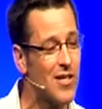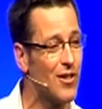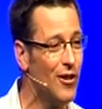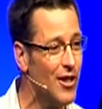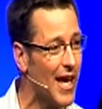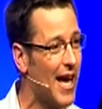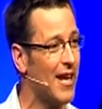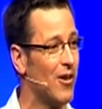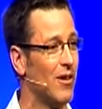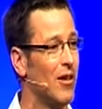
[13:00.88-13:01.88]
to look at
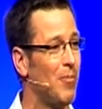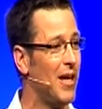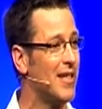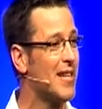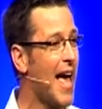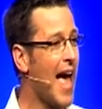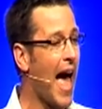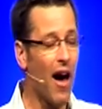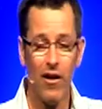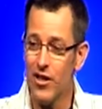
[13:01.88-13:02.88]
here a little bit is,
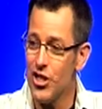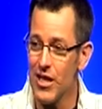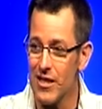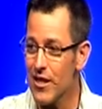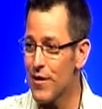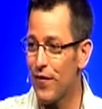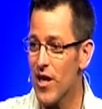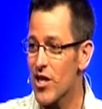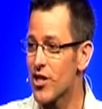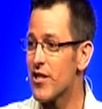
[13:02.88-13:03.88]
how did Jesus
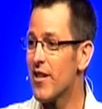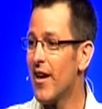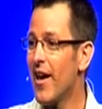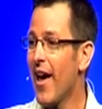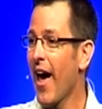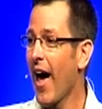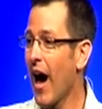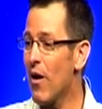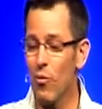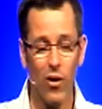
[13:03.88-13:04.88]
fish?
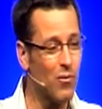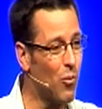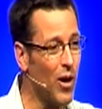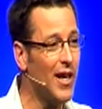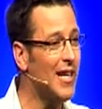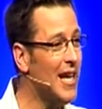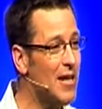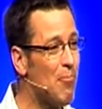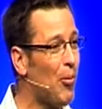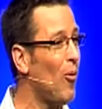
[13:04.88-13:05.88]
What did he
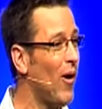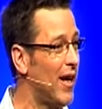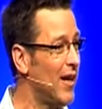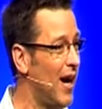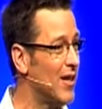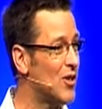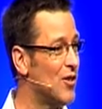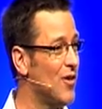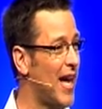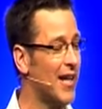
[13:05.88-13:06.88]
employ to
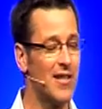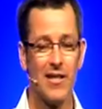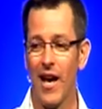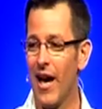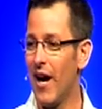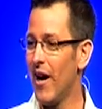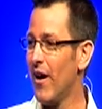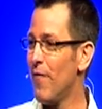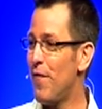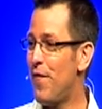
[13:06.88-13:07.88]
do that? Because
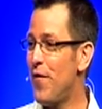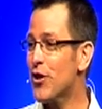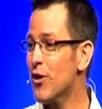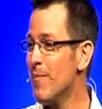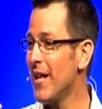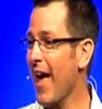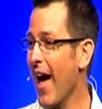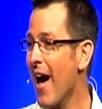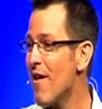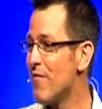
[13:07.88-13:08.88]
fishermen
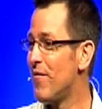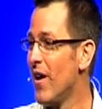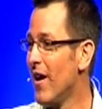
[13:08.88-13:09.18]
have